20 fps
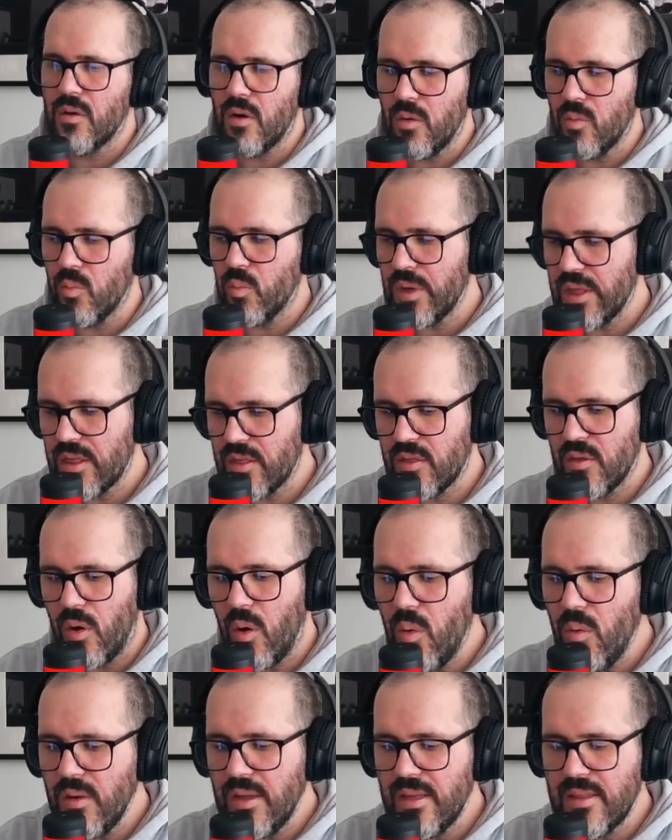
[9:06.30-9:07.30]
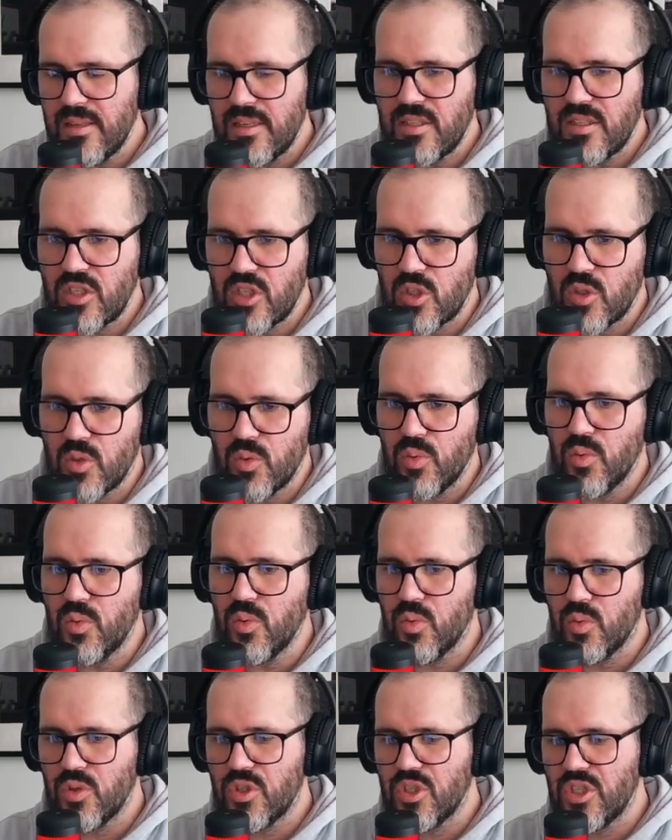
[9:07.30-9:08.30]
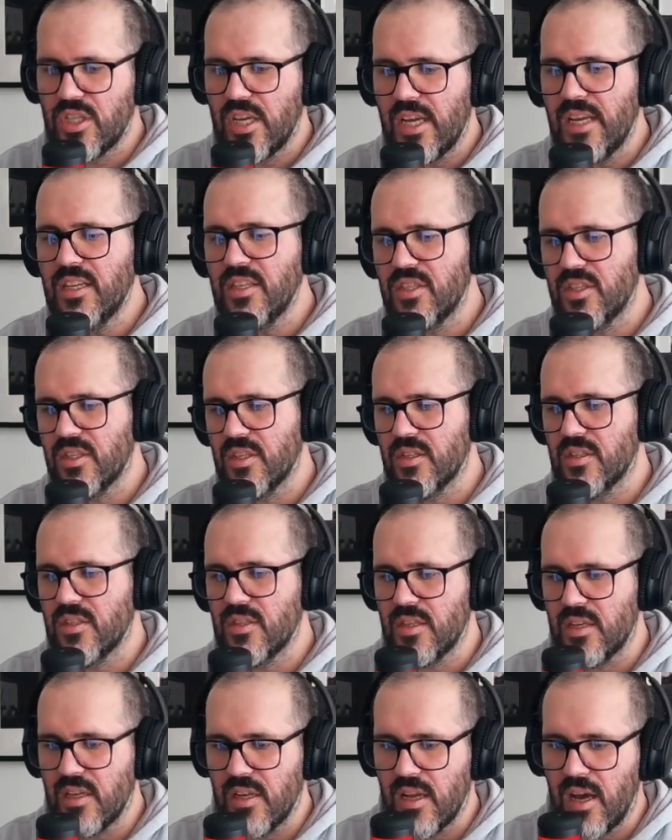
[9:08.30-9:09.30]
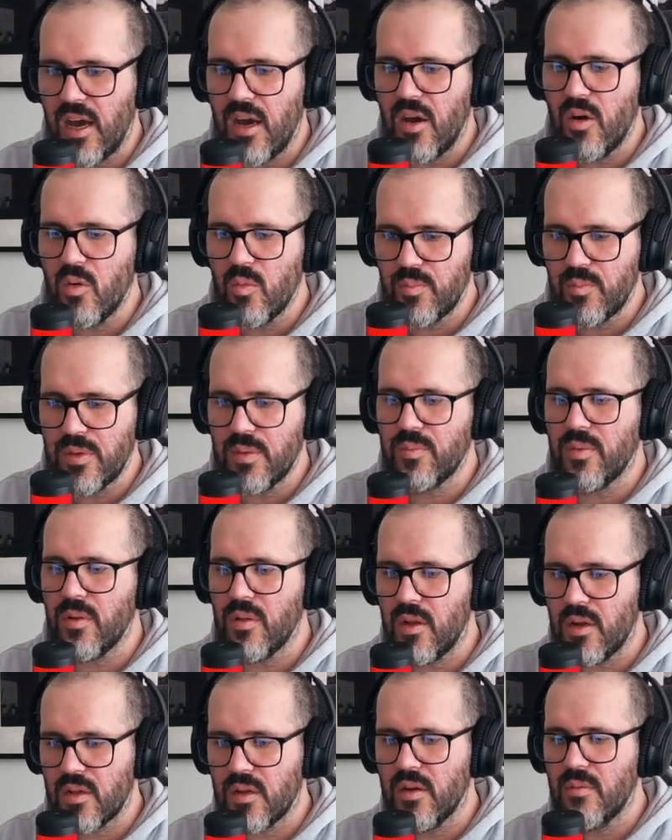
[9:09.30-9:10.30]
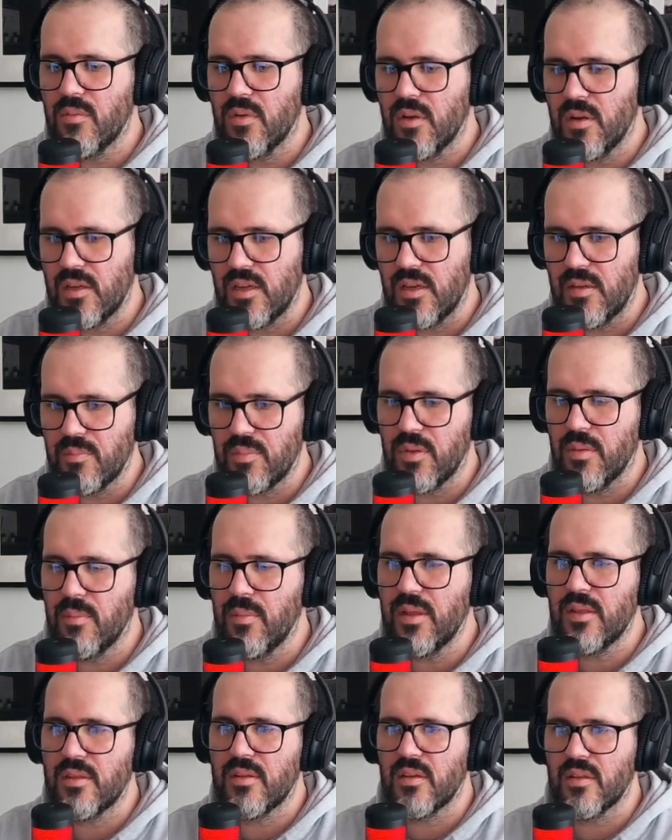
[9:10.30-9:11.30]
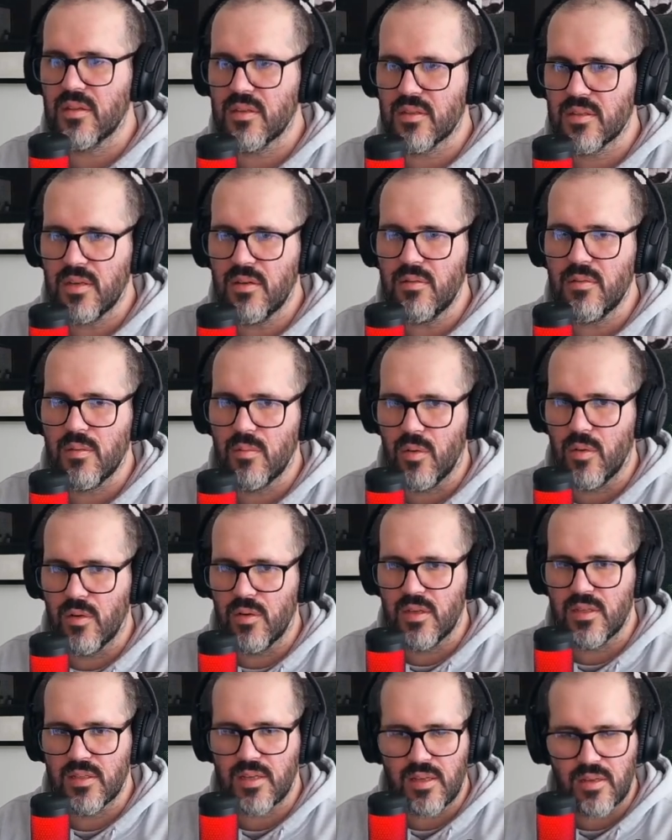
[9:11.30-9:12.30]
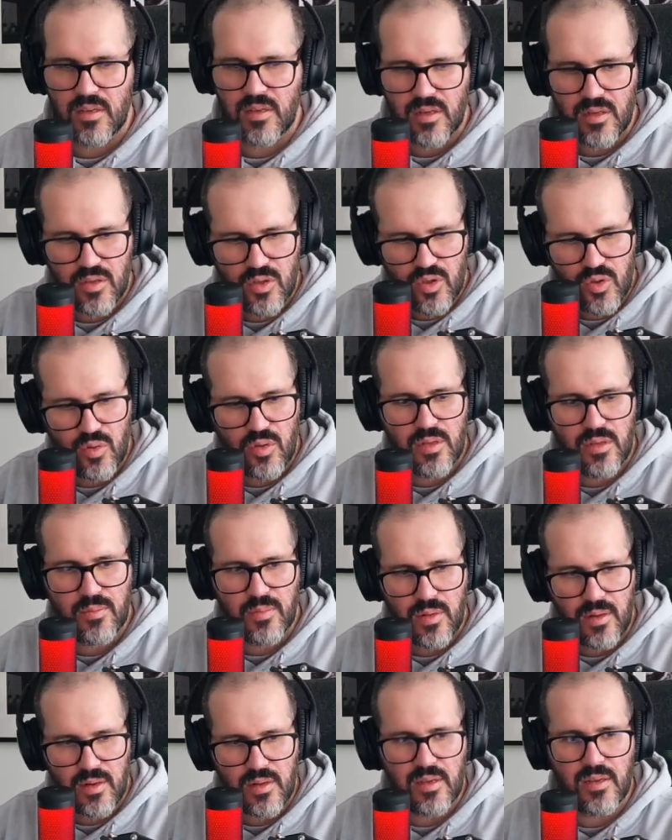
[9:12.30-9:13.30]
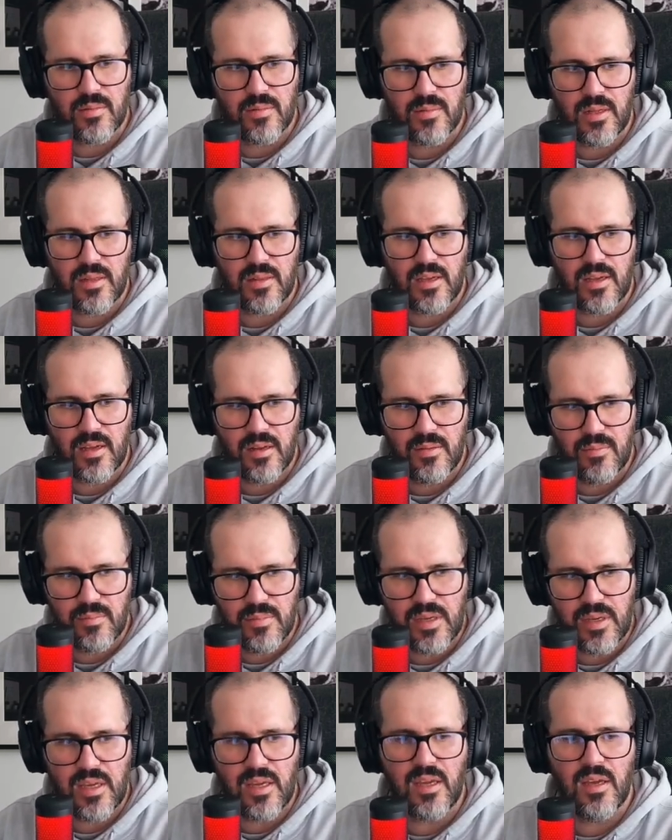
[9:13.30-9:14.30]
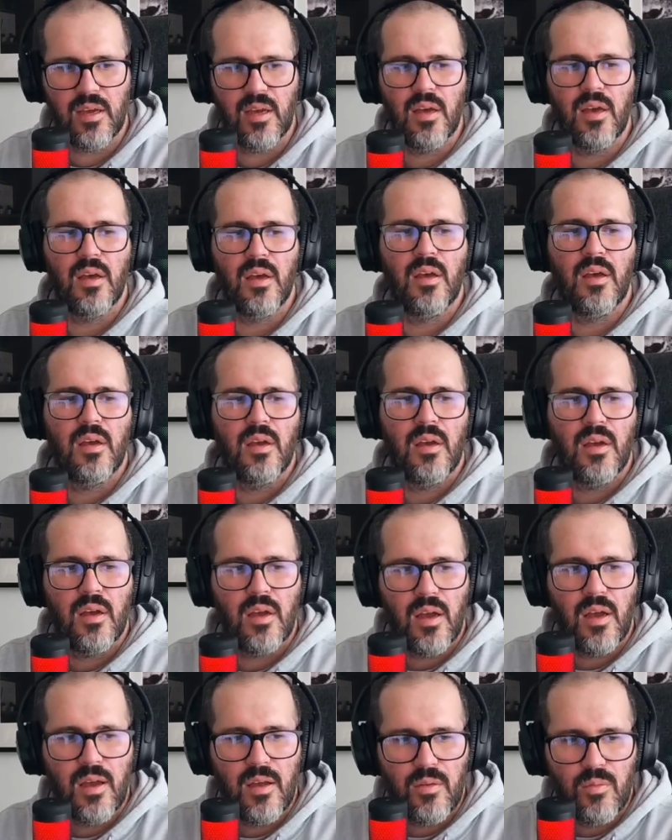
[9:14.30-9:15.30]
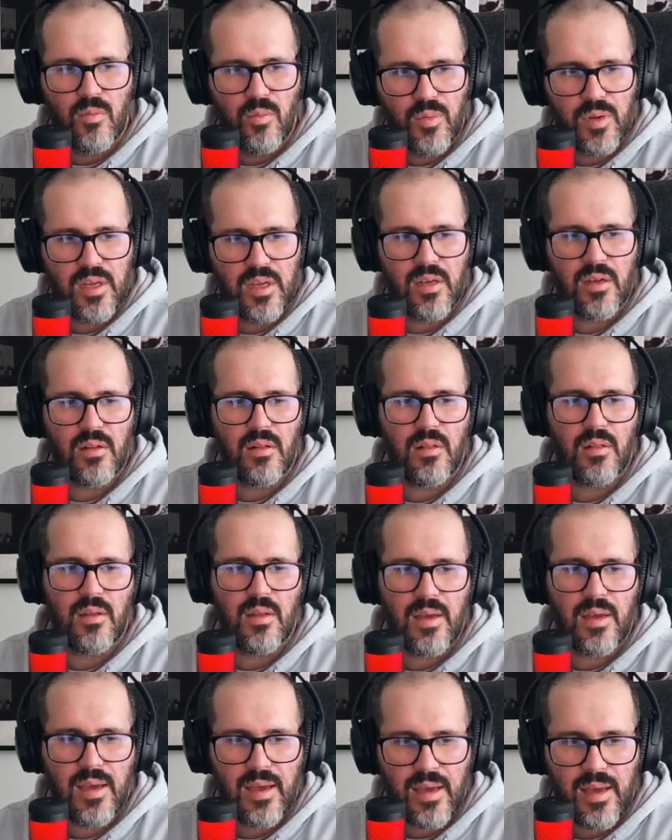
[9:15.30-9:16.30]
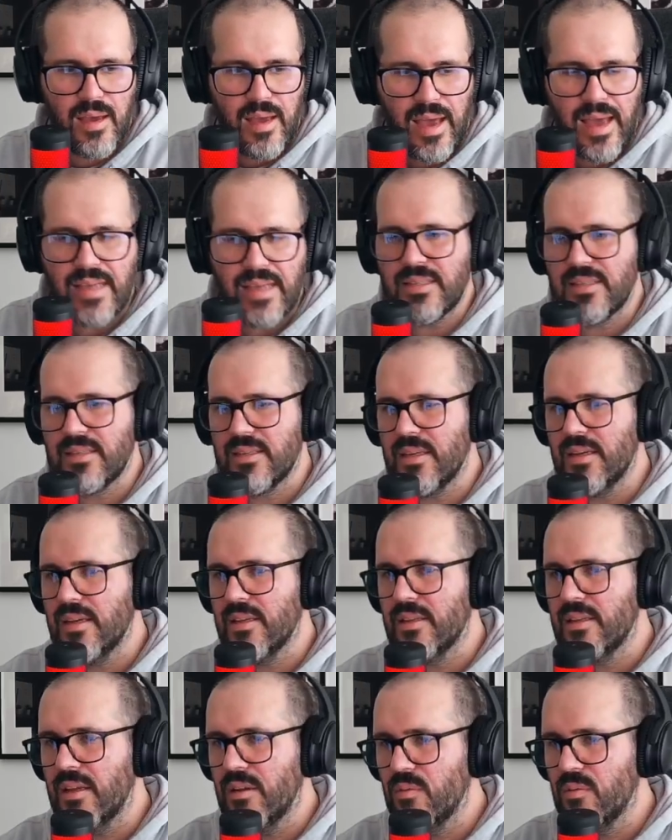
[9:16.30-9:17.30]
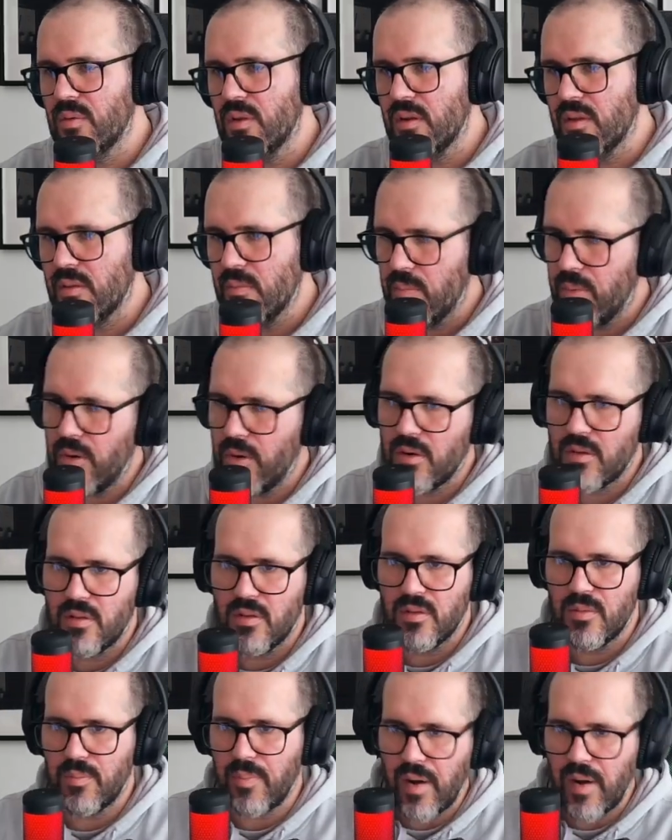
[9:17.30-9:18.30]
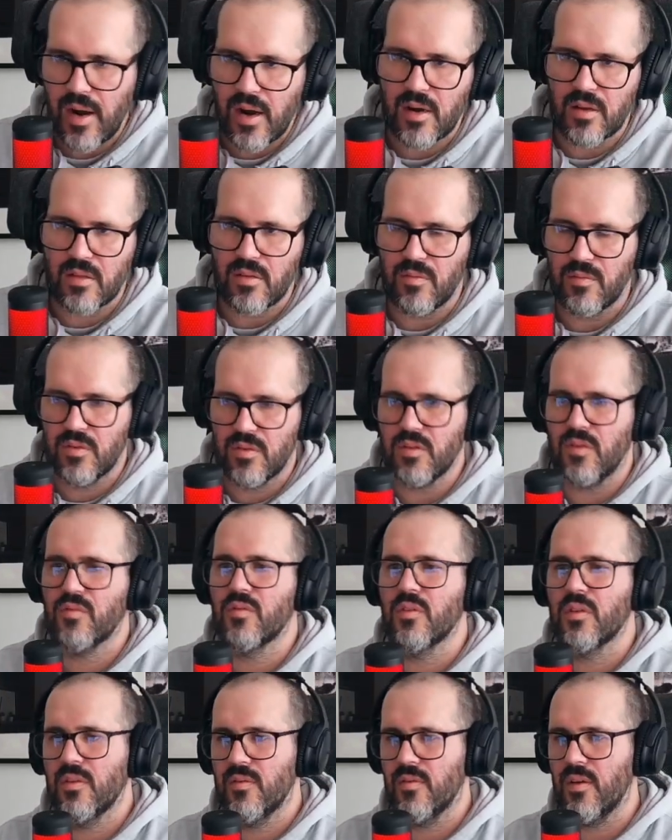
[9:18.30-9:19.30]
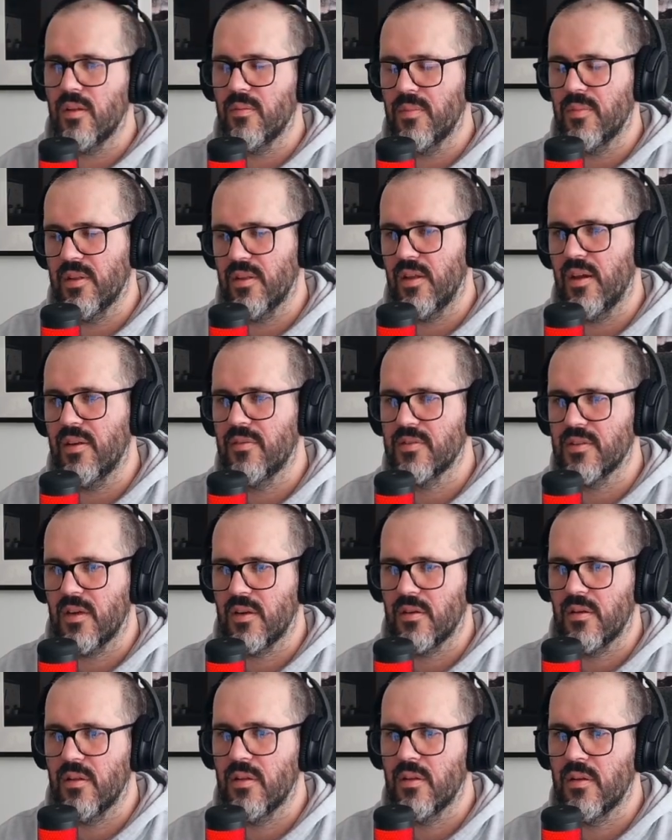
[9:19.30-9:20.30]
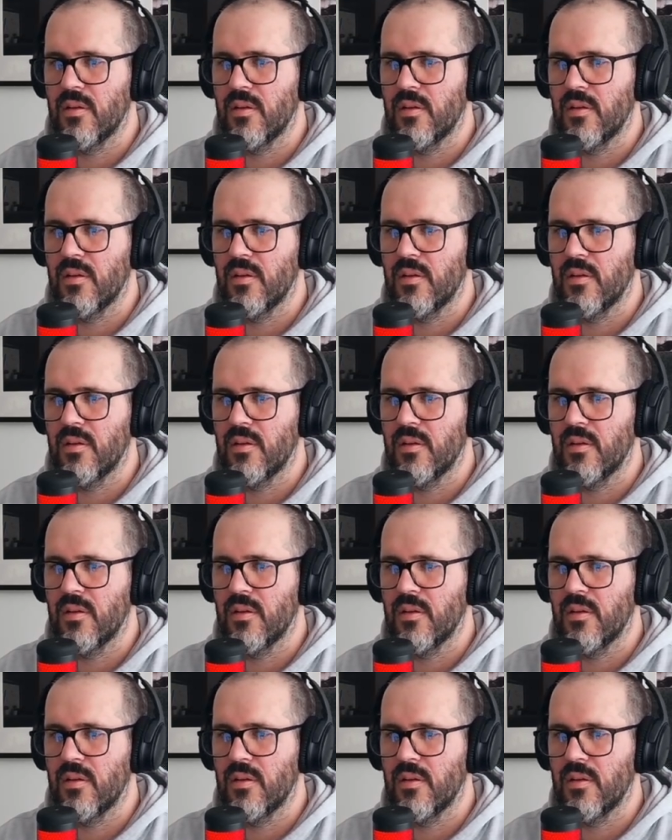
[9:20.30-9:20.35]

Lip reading: With only these two changes in how people are commonly implementing these ceremonies, I truly believe that they can be a real asset and really important part of software development lifecycle.